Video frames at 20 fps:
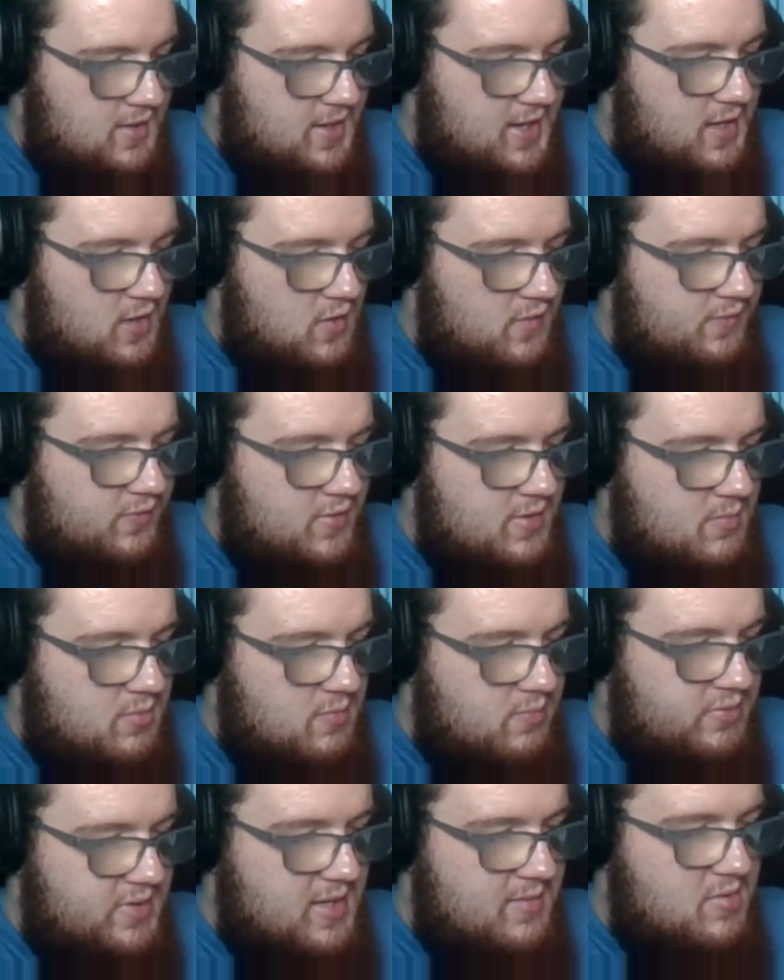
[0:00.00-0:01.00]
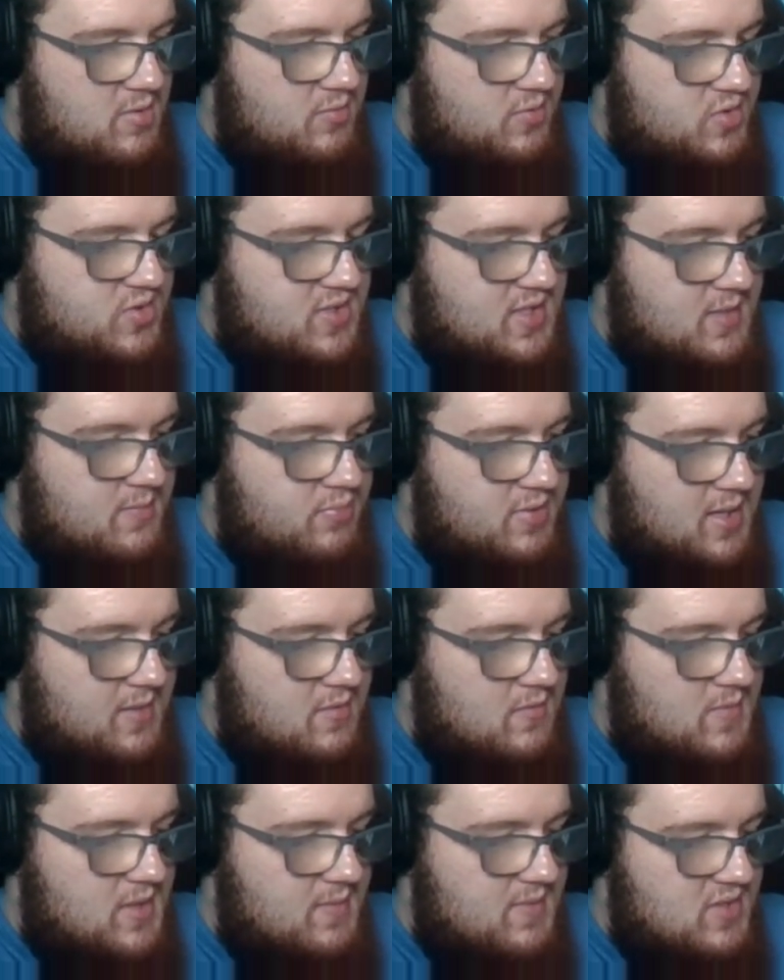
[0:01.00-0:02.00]
And hopefully we'll probably will see
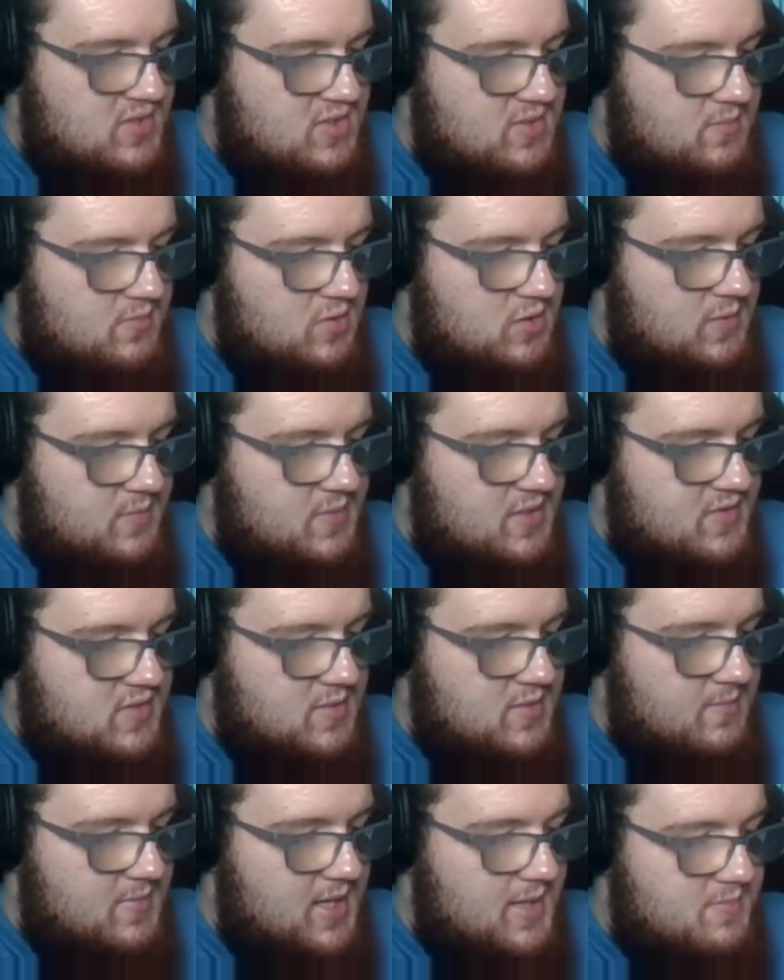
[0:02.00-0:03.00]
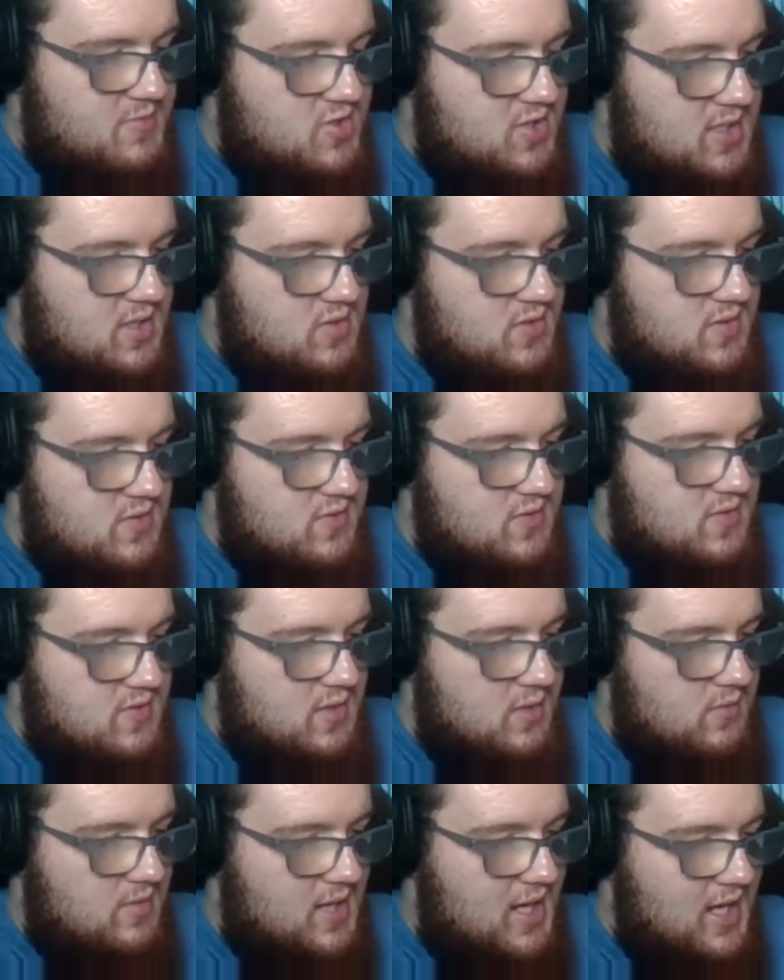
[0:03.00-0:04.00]
probably maybe some little bits of map changes.
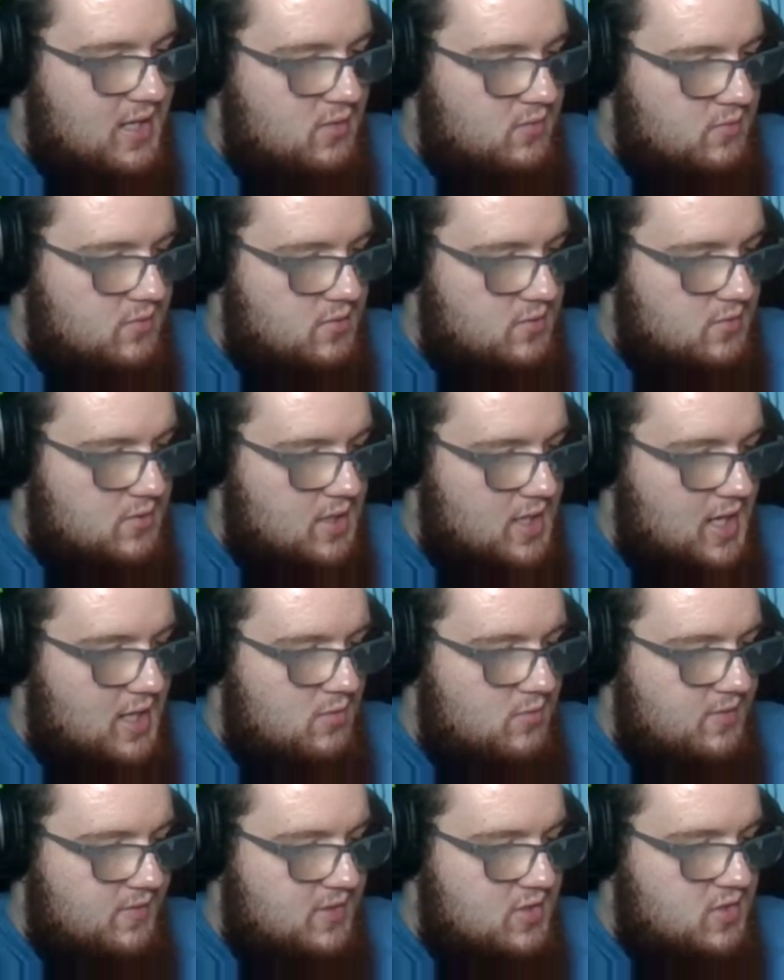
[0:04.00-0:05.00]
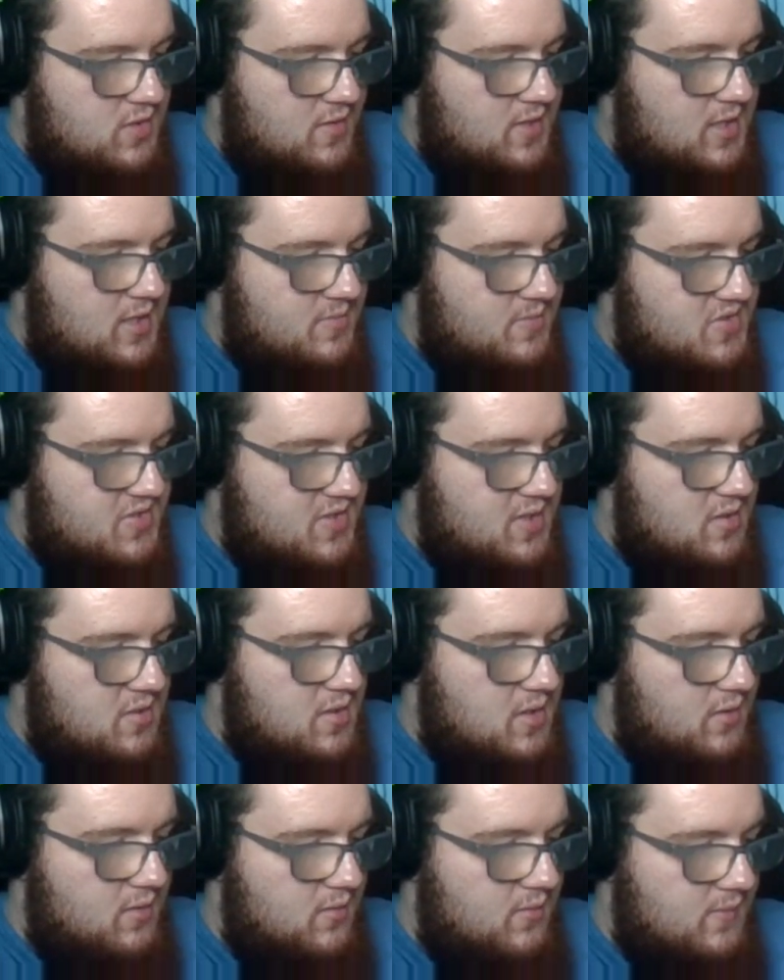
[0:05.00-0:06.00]
So I don't I really don't 100%
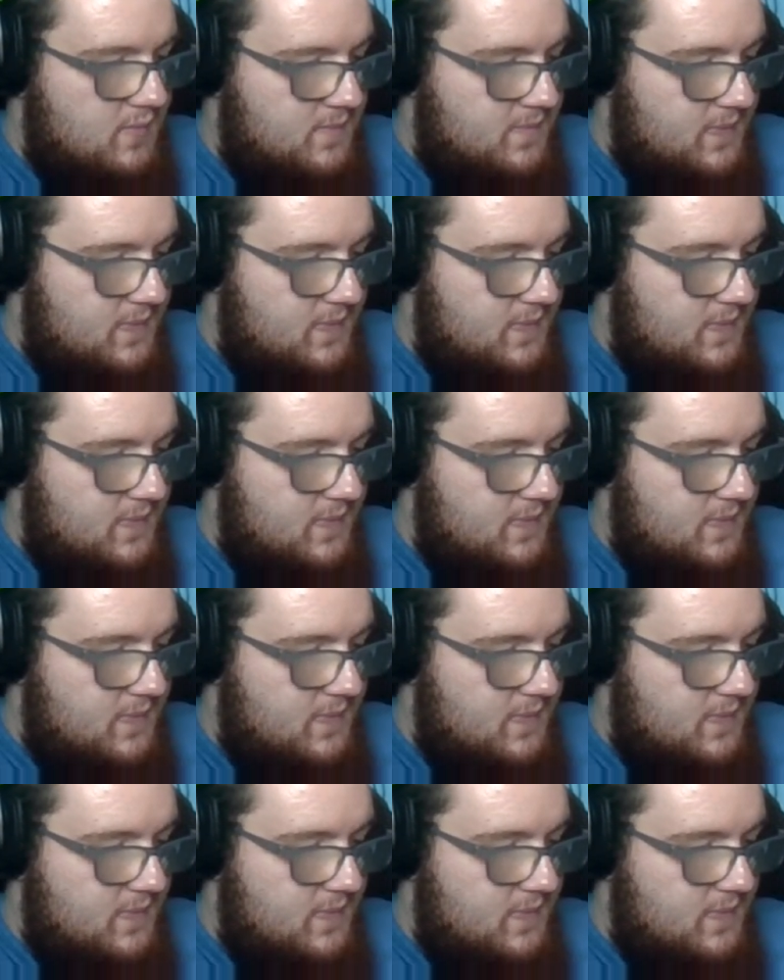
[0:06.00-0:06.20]
know.